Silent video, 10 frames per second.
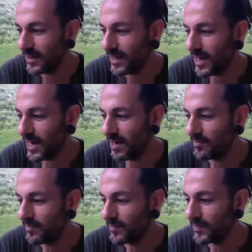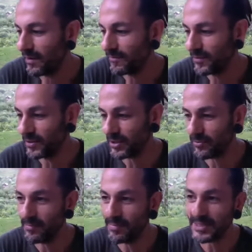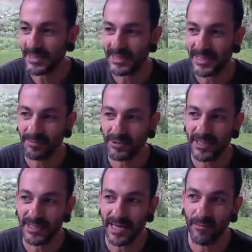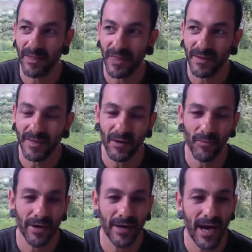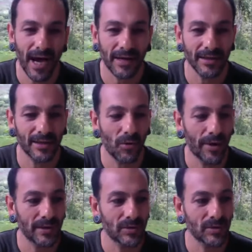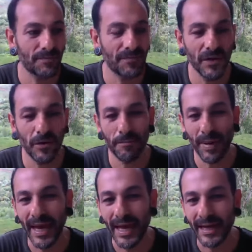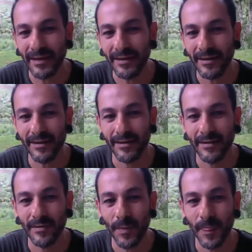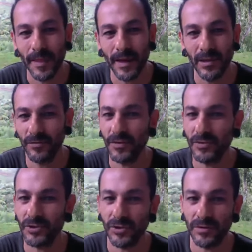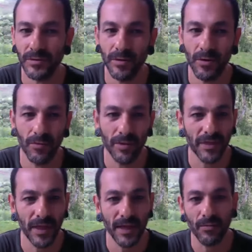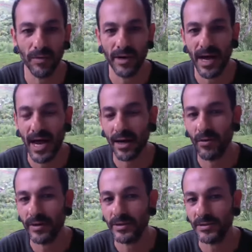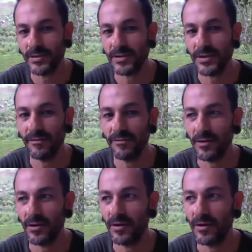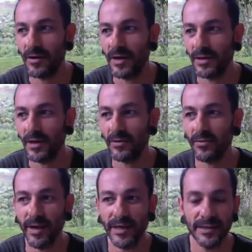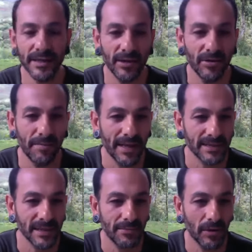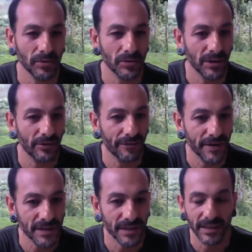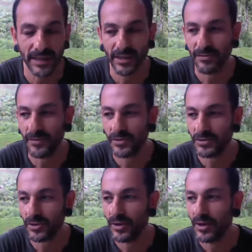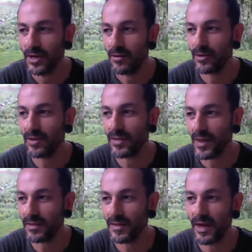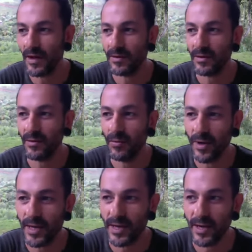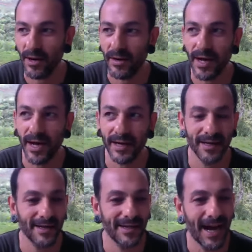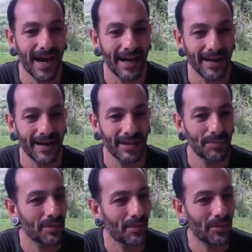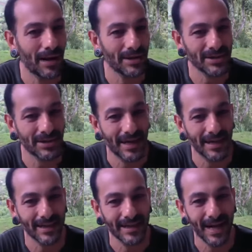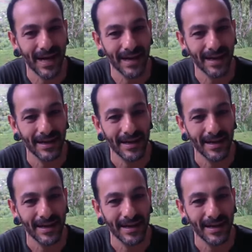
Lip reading: I feel the great misconception is that we think that we're not going to feel pain in the future, or we think we're not going to suffer in great deal mentally, emotionally, or physically in the future. We think that we are not going to die and the people around us are not going to die.